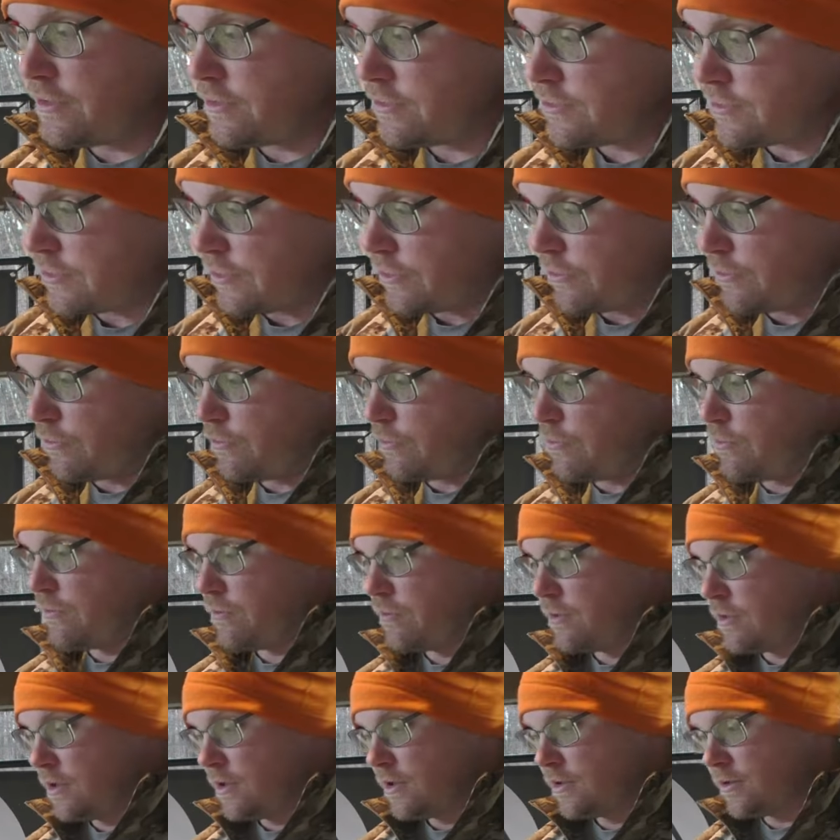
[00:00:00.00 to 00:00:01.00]
so
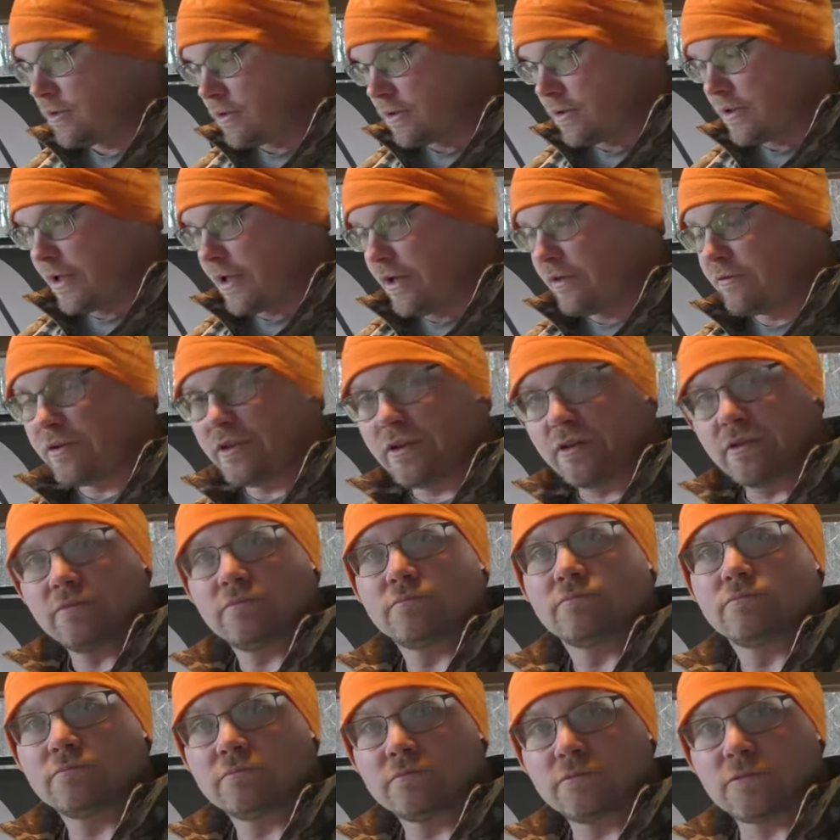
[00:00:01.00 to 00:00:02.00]
a little heavier,
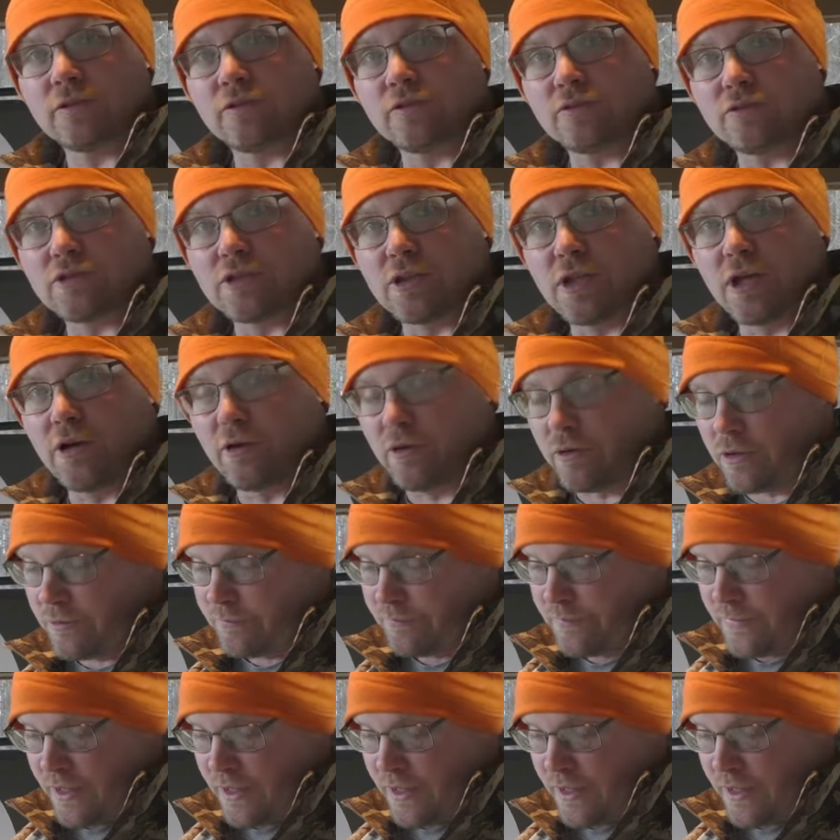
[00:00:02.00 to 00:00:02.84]
a little slower,